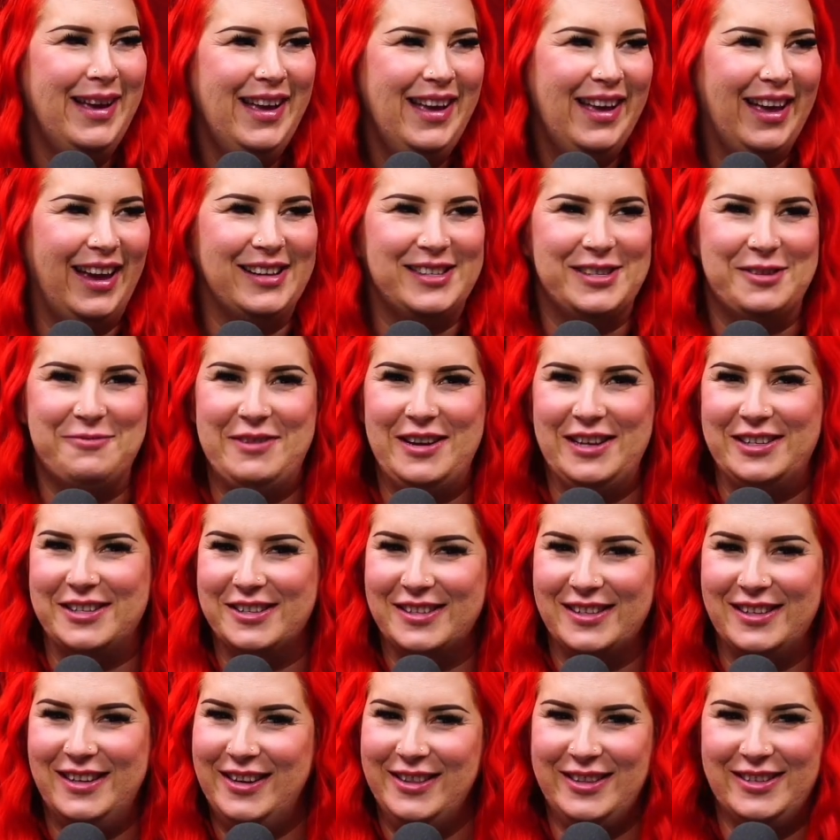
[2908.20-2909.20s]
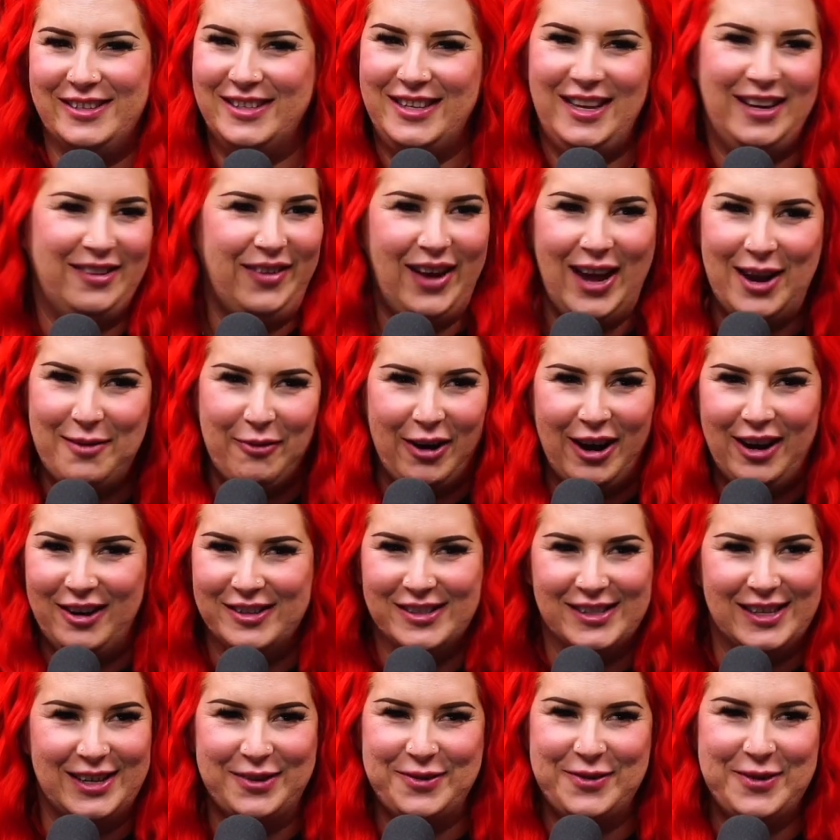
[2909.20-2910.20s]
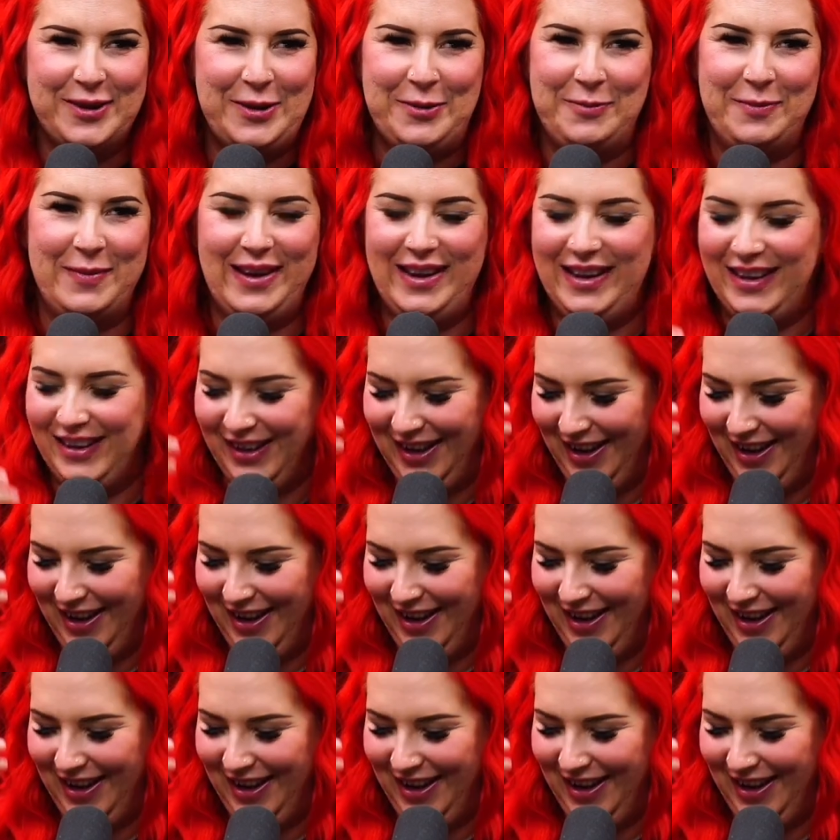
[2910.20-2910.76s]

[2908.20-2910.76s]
Like, to me, it's just another set of eyebrows. Like, what do you mean?